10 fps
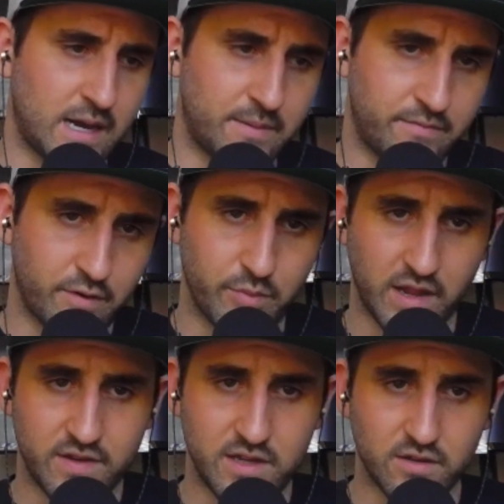for bringing the
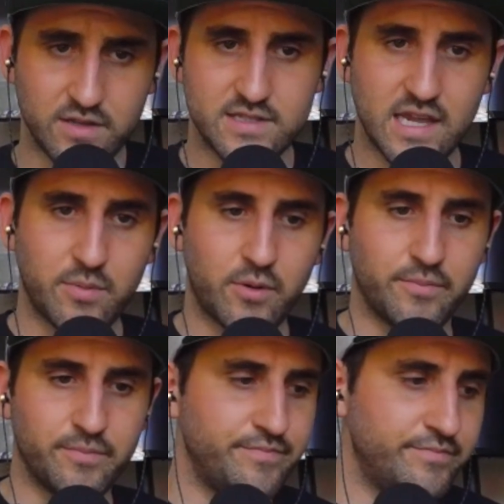deal to the table
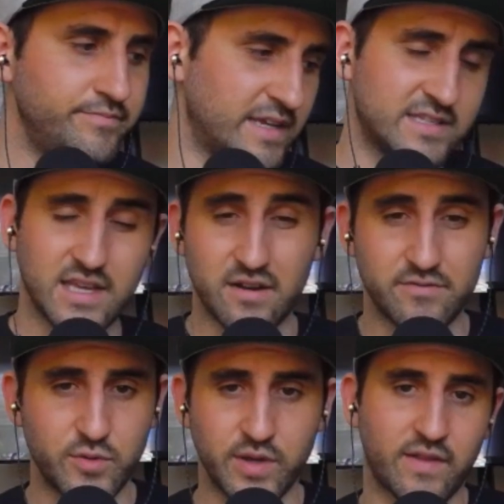instead of
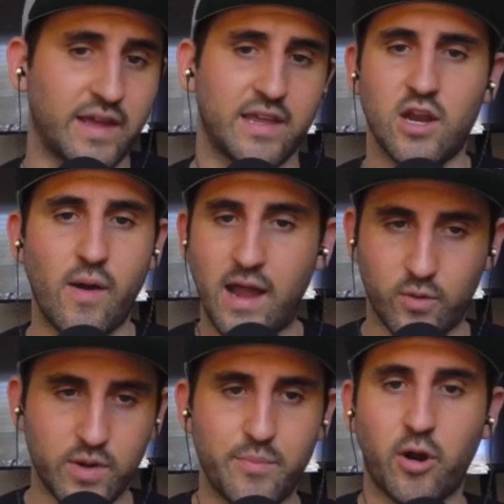doing equity
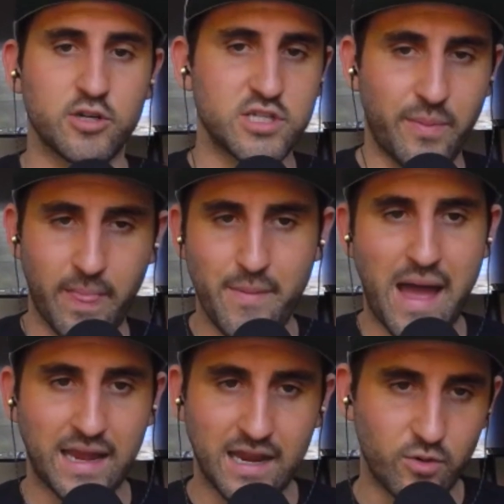partnership on the back
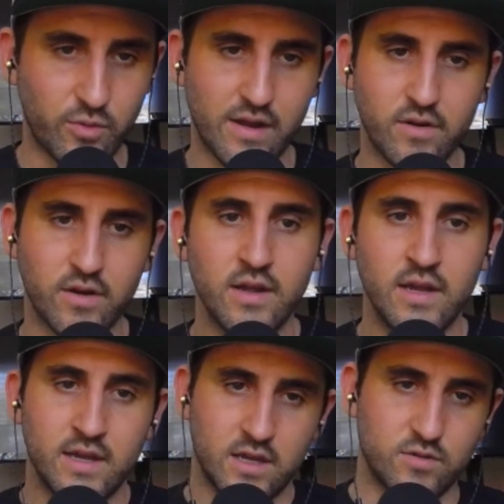end or whatever.
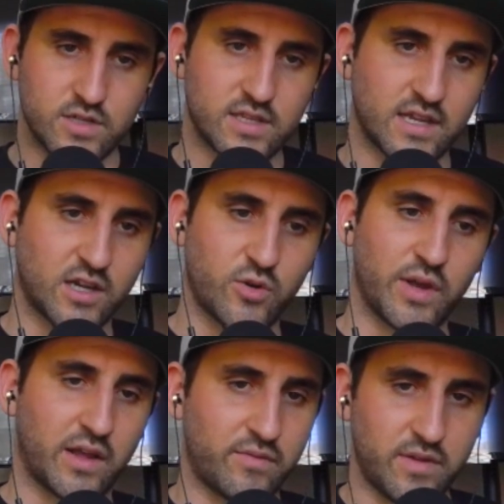It was just like a
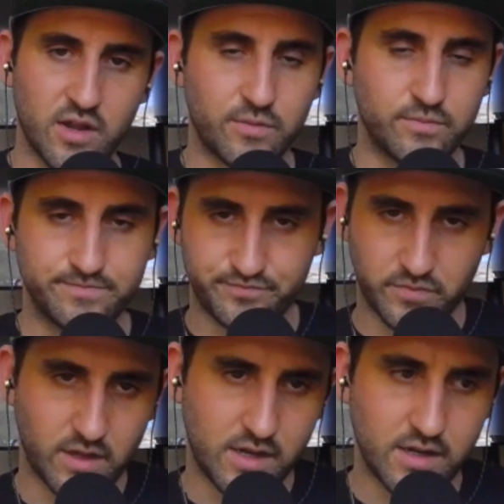
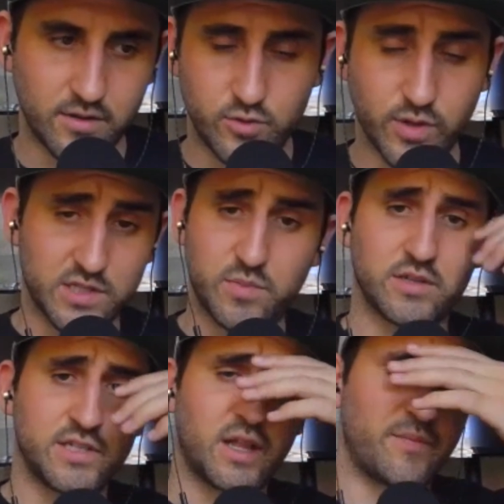quick small deal
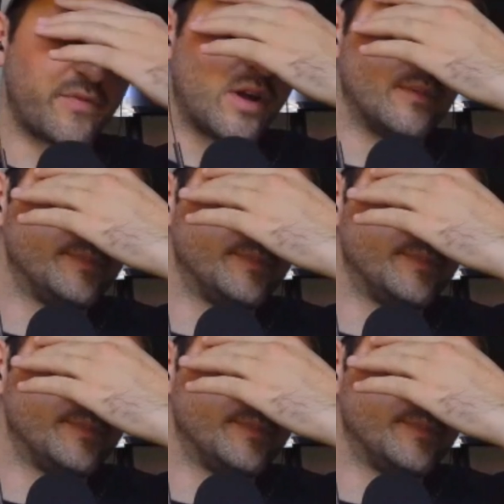up front.